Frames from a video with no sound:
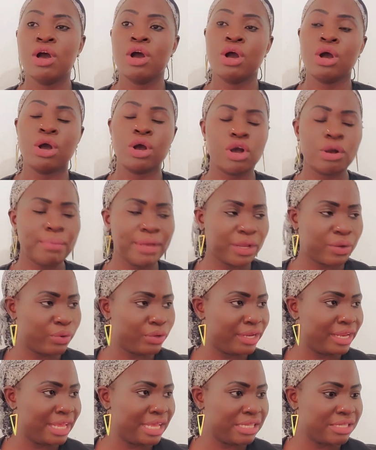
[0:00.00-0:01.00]
Oh my
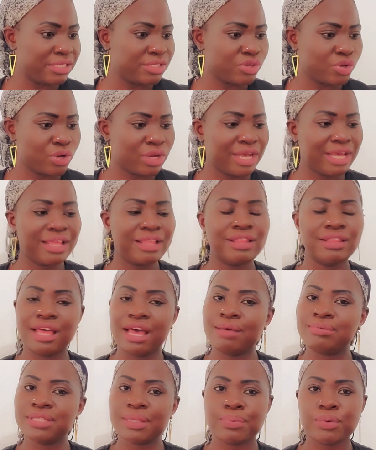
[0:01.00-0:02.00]
goodness. So
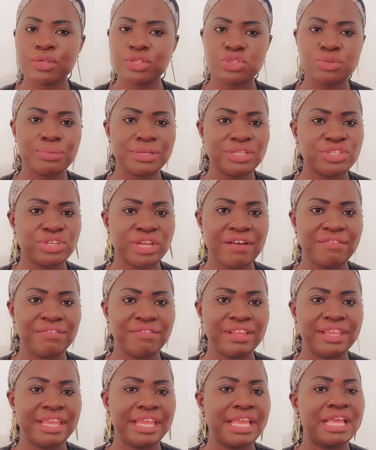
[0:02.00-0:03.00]
I'm supposed to be
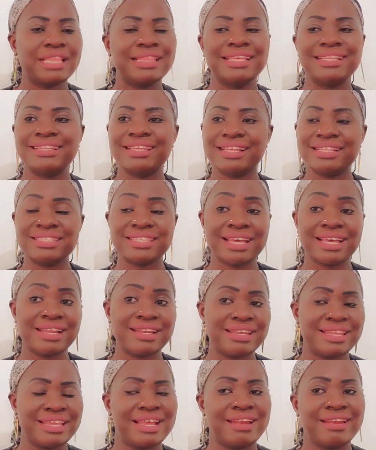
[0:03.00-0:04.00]
traveling, the dates are
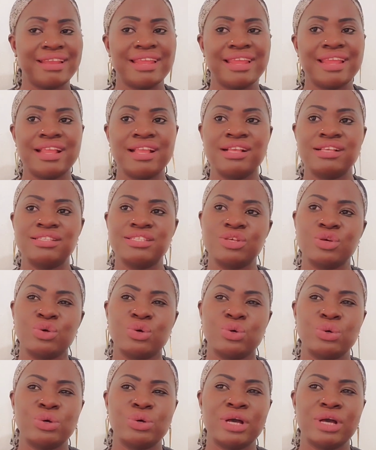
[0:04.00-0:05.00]
nearing.
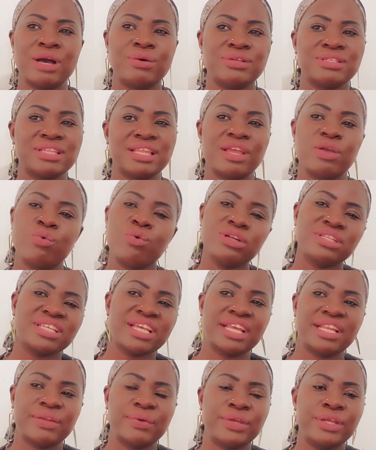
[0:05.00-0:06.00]
So I was like, what
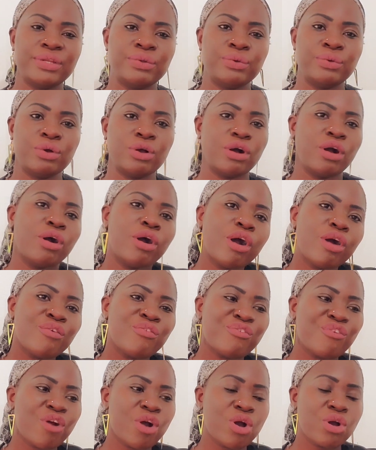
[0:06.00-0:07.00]
can I do?
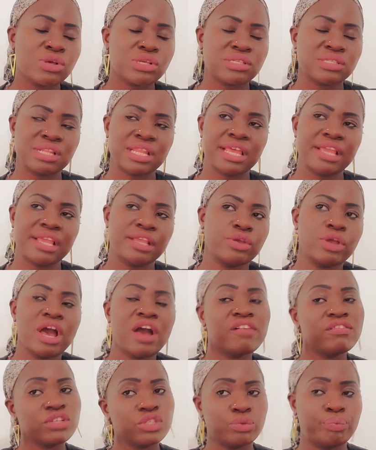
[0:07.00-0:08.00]
Of course, like you
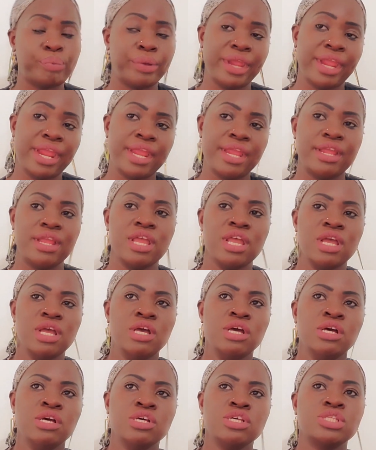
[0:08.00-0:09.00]
have to pay.
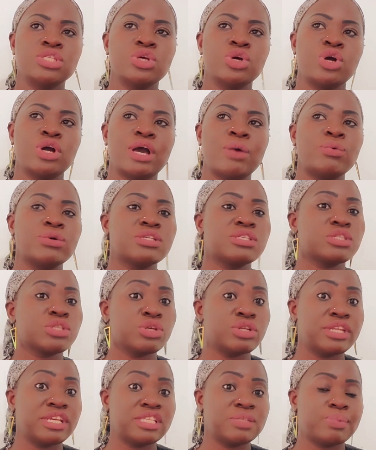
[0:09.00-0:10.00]
So I was so
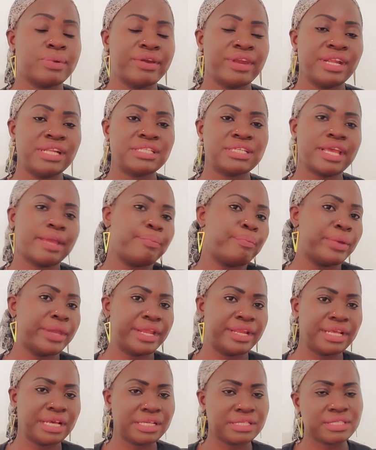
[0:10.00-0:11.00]
desperate. I
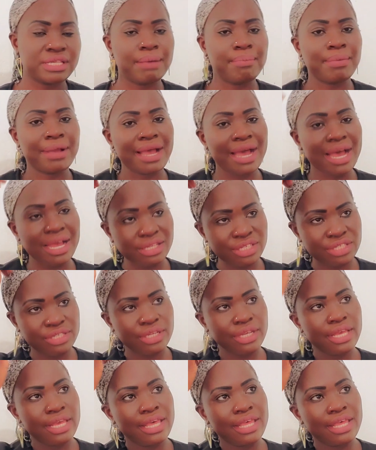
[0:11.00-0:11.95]
paid her some cash.